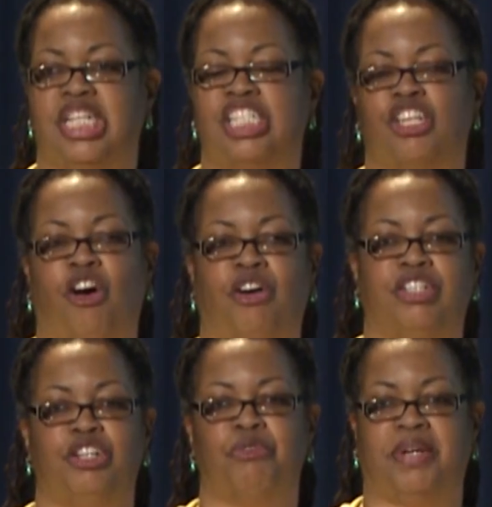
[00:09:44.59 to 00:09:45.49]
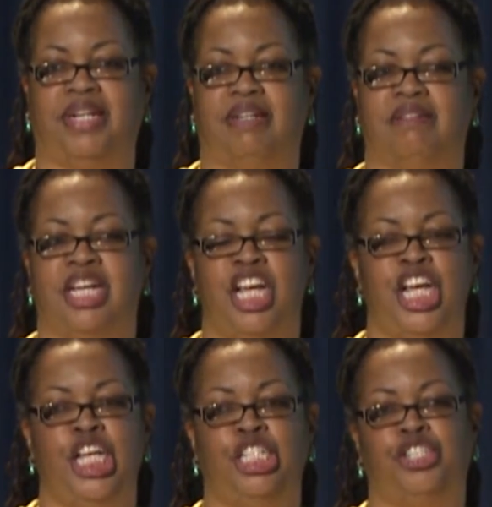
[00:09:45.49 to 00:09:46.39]
It's all year round.
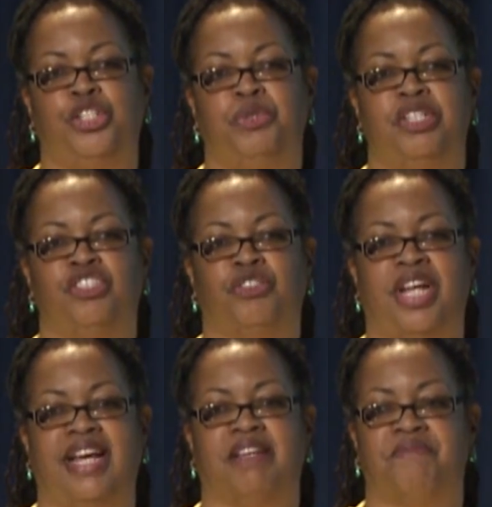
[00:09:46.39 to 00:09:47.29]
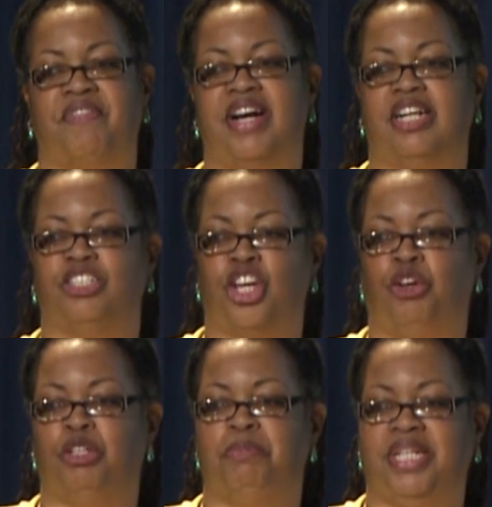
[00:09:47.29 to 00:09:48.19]
And students are not confined to
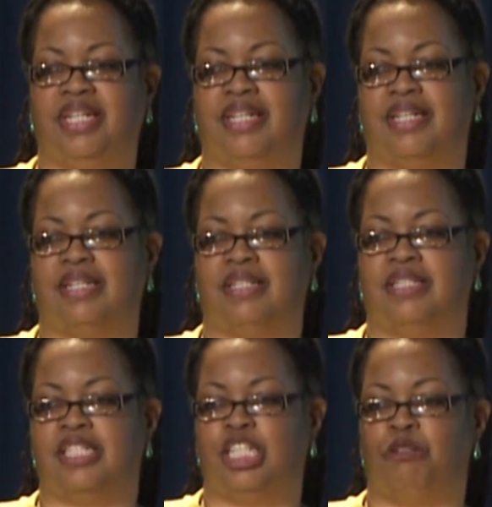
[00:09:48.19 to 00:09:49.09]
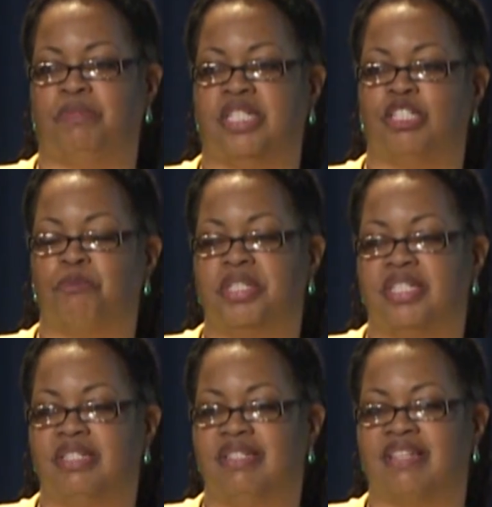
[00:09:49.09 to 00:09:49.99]
only being in STEM
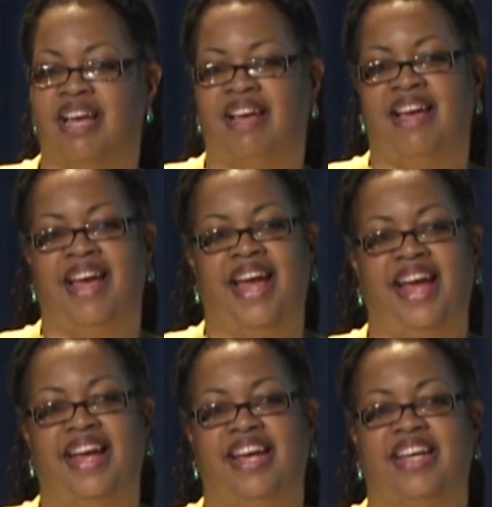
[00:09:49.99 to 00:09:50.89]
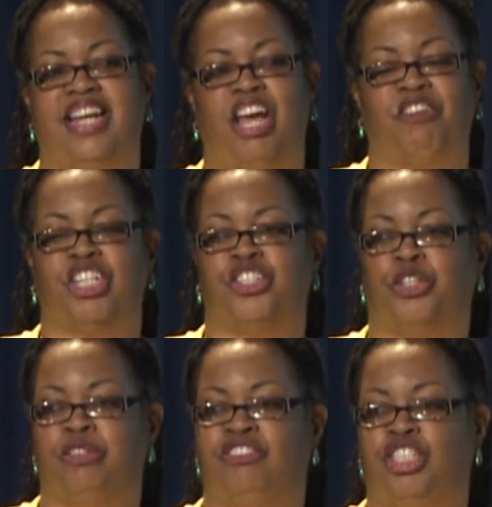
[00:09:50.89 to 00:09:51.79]
disciplines and having a
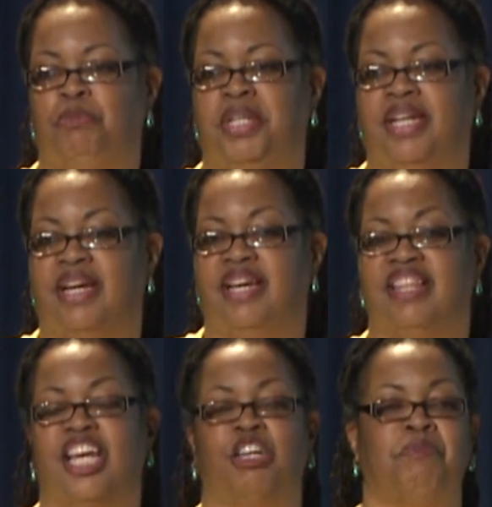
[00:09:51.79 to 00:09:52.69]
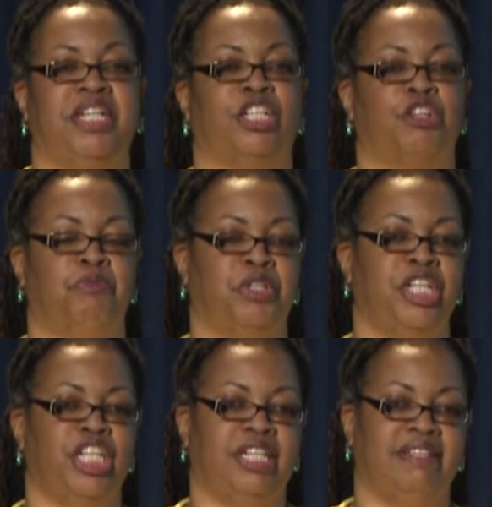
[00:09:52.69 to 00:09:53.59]
certain GPA. They can be in a
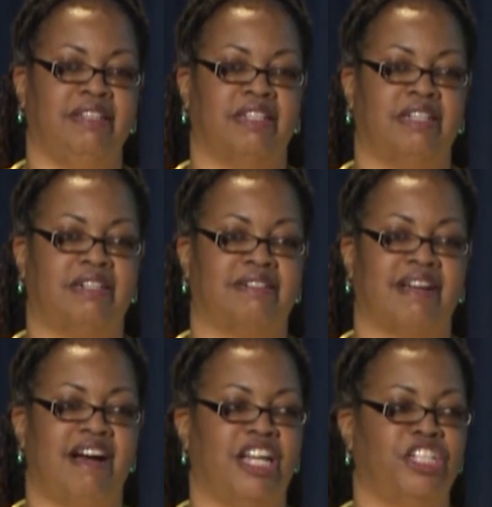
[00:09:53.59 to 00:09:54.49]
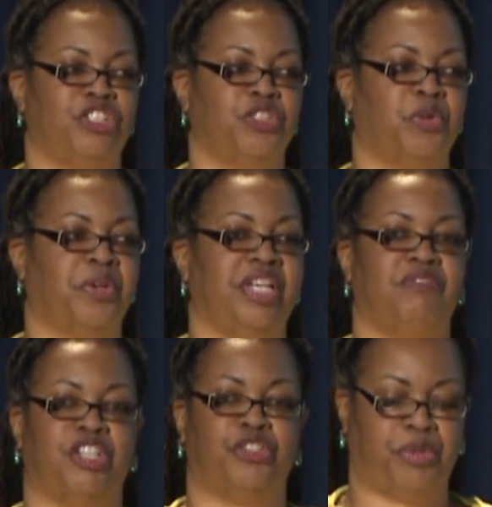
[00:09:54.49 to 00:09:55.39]
community uh, college or
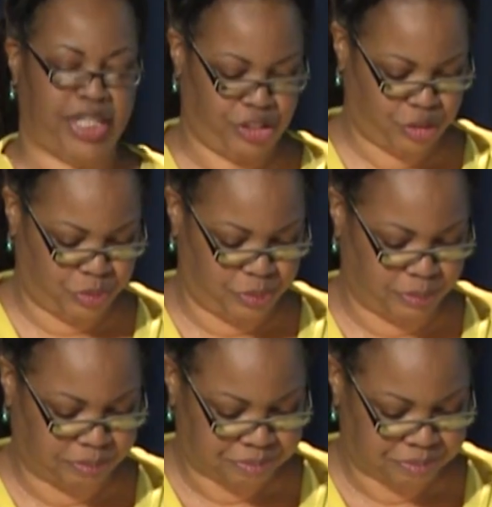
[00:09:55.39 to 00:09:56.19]
even a trade school.